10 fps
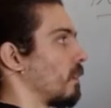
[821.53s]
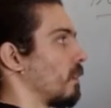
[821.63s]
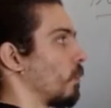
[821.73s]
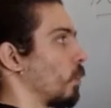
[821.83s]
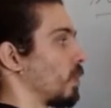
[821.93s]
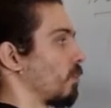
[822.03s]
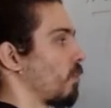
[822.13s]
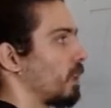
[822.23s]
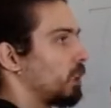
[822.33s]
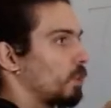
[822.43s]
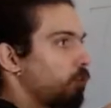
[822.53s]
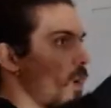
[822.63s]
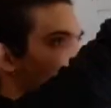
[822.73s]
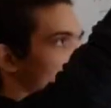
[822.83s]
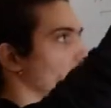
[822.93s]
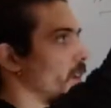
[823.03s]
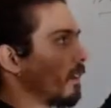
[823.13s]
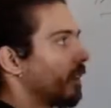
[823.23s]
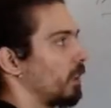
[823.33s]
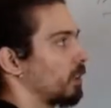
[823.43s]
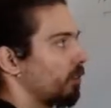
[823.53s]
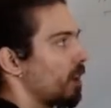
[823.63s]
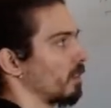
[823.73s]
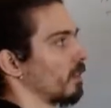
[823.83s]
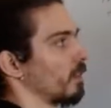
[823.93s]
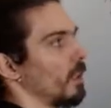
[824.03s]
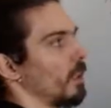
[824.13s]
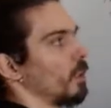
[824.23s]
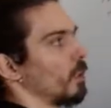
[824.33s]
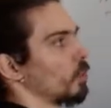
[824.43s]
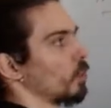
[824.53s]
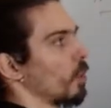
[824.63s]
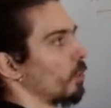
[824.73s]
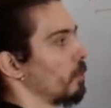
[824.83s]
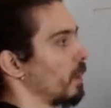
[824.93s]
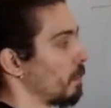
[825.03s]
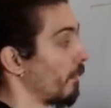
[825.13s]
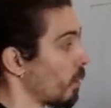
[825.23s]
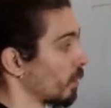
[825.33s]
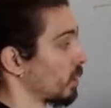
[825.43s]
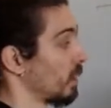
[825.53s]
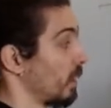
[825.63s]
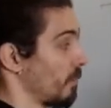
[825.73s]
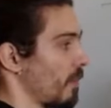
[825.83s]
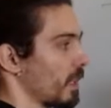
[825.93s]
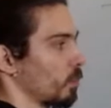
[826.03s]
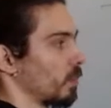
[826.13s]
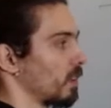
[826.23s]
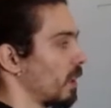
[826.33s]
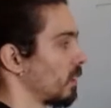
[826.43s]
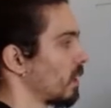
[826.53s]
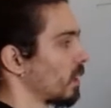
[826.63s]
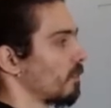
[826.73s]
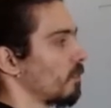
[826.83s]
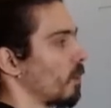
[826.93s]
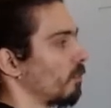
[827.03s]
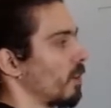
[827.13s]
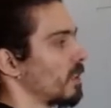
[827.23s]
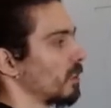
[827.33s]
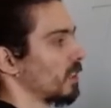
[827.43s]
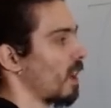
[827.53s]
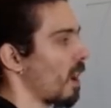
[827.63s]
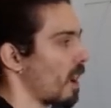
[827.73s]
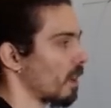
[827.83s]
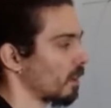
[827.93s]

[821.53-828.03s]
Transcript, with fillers: which f it's farther, is farther. So it belongs, in fact, to a, a circle of radius r.